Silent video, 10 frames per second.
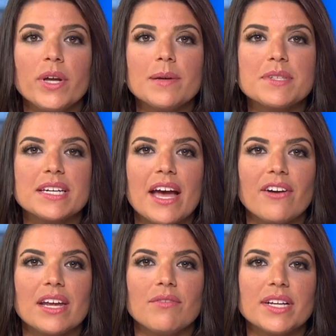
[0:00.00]
Williamson
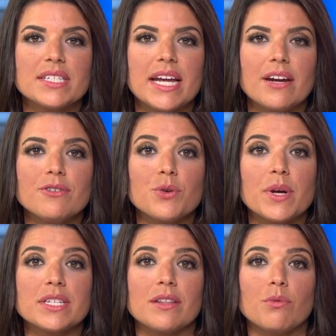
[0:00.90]
County investigators
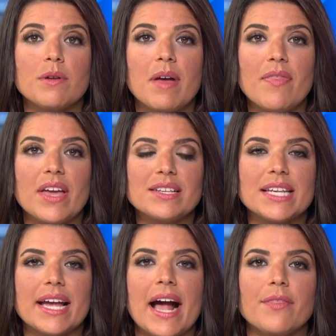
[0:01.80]
arrested three men they
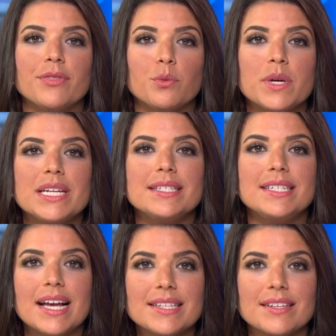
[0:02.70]
say had three
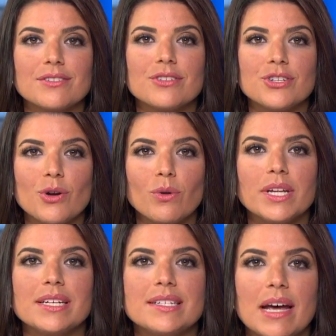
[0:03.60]
dozen
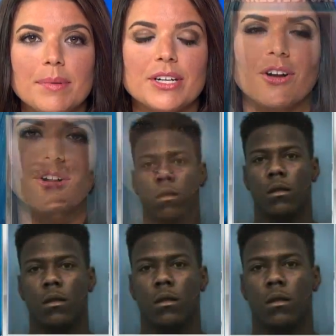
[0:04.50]
stolen debit cards.